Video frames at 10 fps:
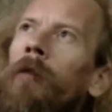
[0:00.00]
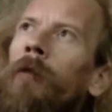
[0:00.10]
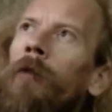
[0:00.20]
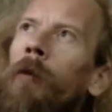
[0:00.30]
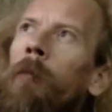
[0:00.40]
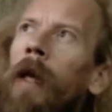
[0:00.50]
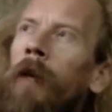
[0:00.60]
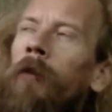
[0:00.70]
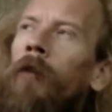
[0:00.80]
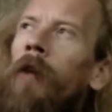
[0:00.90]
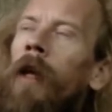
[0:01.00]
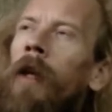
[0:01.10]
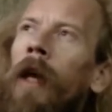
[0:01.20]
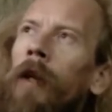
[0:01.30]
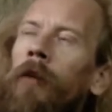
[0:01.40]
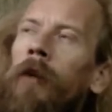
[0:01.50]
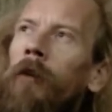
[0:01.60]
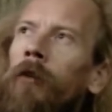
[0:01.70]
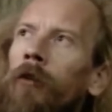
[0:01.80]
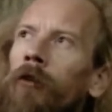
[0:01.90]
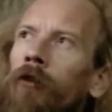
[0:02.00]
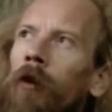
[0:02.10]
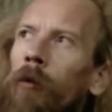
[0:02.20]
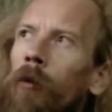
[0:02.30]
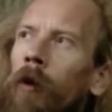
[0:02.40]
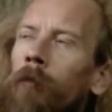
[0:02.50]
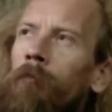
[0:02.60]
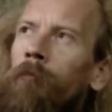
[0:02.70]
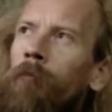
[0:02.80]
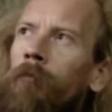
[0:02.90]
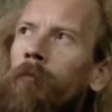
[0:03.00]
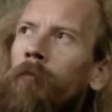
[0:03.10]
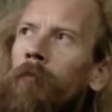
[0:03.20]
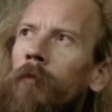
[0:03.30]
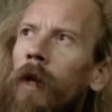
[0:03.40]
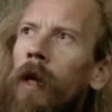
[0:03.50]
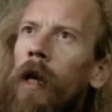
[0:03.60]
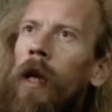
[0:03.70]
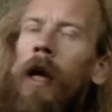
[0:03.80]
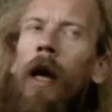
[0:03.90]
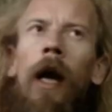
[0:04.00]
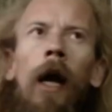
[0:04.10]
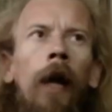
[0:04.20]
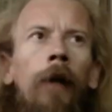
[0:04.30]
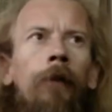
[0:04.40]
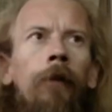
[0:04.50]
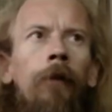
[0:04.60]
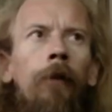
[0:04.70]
from here, so I then had a decent strong one, and